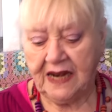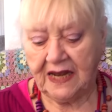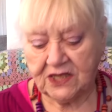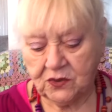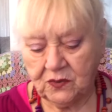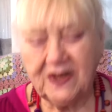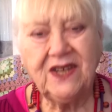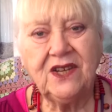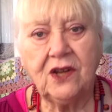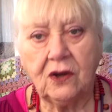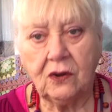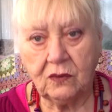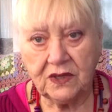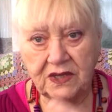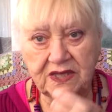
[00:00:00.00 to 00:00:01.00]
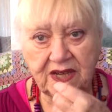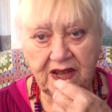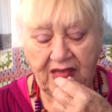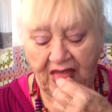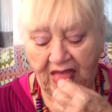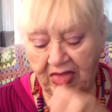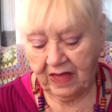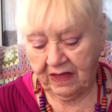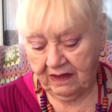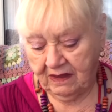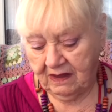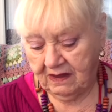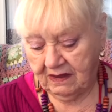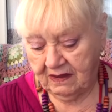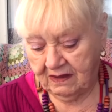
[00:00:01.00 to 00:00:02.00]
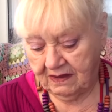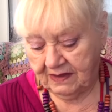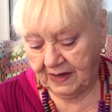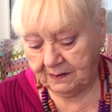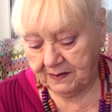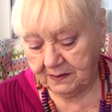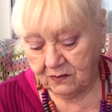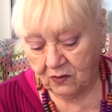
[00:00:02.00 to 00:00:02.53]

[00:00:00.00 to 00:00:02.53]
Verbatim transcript: glass window, wouldn't it then? That'd be